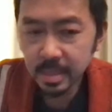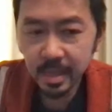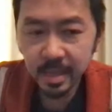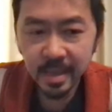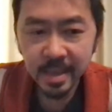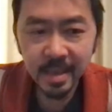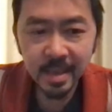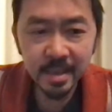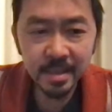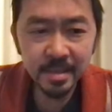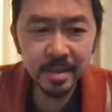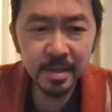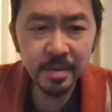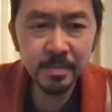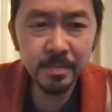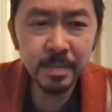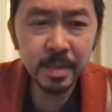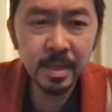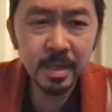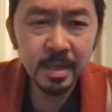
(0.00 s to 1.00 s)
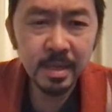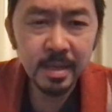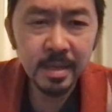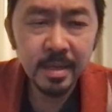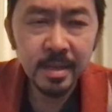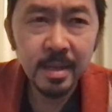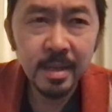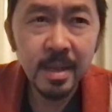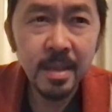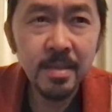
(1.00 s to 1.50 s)
And
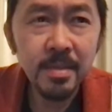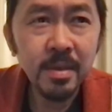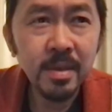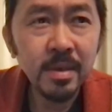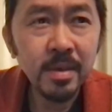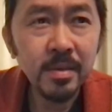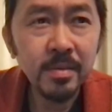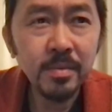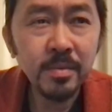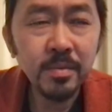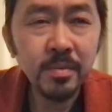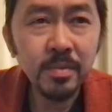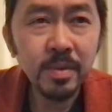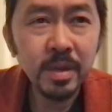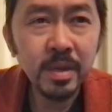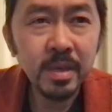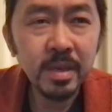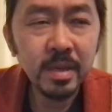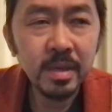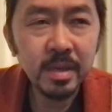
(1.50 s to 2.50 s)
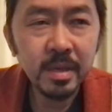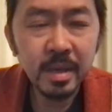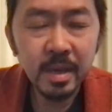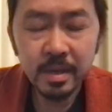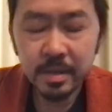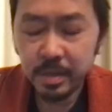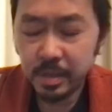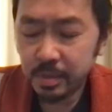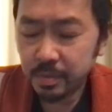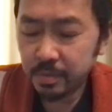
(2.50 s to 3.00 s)
then we got
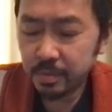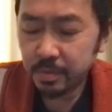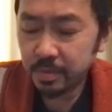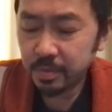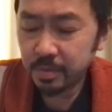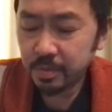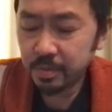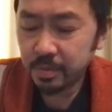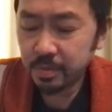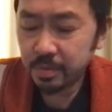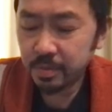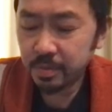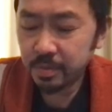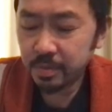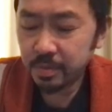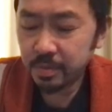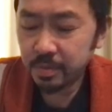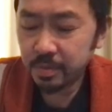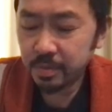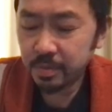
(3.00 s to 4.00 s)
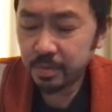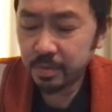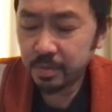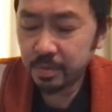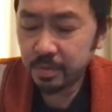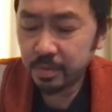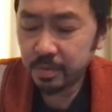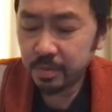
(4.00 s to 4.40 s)
a suite at the mastermind,